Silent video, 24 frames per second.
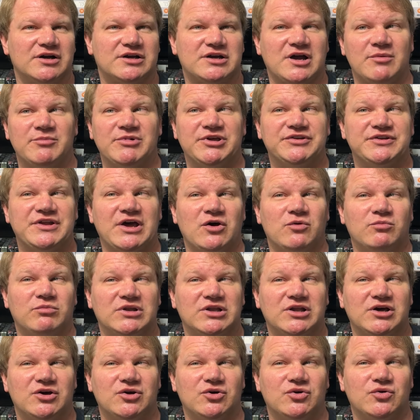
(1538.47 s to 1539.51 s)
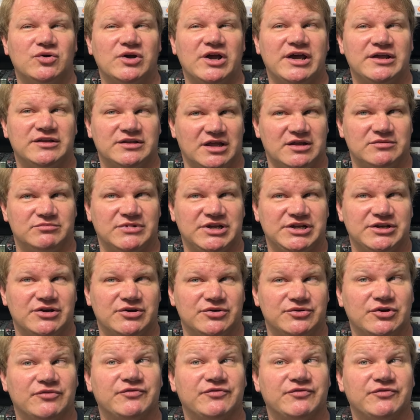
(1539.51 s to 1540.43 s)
Comment down below and let me know.